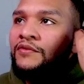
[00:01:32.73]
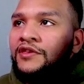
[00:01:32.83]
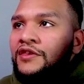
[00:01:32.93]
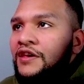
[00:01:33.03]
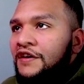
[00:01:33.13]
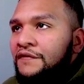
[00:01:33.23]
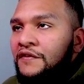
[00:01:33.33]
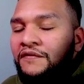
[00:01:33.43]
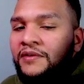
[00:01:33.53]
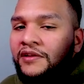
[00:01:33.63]
which if
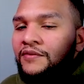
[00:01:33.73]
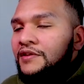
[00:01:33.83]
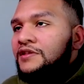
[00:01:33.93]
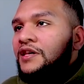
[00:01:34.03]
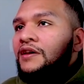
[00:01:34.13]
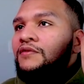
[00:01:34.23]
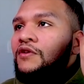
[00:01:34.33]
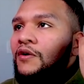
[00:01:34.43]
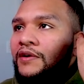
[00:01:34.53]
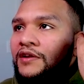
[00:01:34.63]
you're familiar with this channel, you
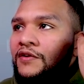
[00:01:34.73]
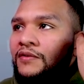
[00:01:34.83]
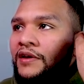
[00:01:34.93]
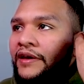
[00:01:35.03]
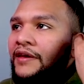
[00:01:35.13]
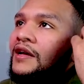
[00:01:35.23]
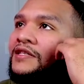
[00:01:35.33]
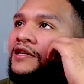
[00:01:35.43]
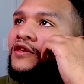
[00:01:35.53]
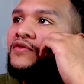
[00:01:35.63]
already know, like I
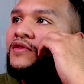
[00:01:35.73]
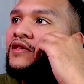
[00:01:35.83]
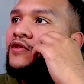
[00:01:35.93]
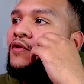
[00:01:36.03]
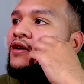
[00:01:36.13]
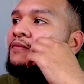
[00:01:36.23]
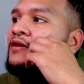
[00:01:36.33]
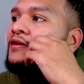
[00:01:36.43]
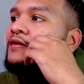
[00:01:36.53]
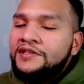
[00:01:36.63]
tend to use this quite a
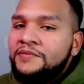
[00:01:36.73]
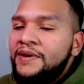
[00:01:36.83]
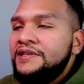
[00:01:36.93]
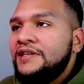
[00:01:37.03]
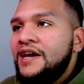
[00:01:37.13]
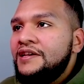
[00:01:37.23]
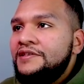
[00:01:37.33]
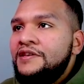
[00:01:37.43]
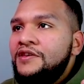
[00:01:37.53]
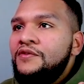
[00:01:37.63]
bit. This is a basic ass
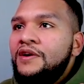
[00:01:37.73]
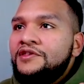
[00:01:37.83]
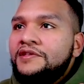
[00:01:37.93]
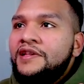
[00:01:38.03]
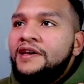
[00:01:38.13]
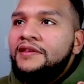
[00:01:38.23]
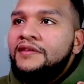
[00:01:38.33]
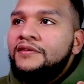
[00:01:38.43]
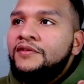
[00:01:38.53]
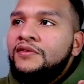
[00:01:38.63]
EQ. I just like
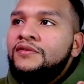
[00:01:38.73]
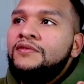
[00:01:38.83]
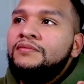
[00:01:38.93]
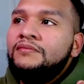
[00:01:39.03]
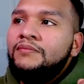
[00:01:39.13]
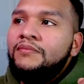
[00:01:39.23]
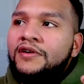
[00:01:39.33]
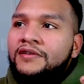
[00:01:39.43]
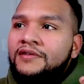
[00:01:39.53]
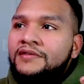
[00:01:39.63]
the little
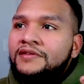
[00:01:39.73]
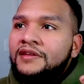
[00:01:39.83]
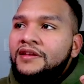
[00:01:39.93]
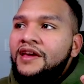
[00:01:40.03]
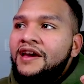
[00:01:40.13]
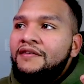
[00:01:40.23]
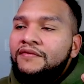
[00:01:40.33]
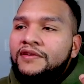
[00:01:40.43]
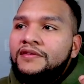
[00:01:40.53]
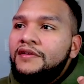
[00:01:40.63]
markers that they have
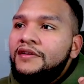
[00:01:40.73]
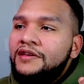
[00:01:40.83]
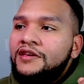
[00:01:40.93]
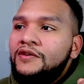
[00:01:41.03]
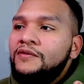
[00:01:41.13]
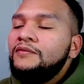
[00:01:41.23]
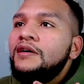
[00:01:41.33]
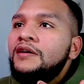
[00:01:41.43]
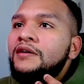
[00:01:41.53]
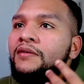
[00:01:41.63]
for the EQ.
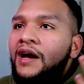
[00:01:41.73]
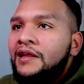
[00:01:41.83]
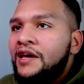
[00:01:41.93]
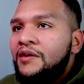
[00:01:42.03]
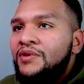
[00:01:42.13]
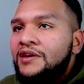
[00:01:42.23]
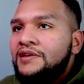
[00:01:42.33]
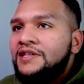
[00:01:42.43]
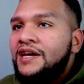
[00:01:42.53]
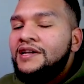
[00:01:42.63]
I like it
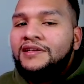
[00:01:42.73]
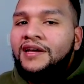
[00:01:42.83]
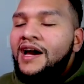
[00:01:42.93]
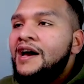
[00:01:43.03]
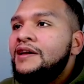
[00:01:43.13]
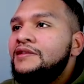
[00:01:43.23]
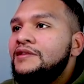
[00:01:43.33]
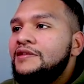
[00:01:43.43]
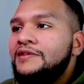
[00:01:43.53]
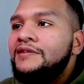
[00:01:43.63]
because it has the guides
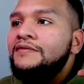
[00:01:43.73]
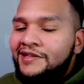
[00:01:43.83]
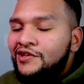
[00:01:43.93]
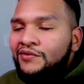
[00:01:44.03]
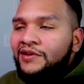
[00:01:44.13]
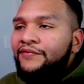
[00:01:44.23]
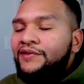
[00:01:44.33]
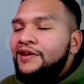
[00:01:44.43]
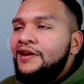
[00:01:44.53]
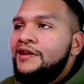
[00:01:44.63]
and stuff. It's no
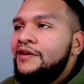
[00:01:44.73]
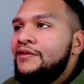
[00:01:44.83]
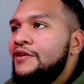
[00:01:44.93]
different than any other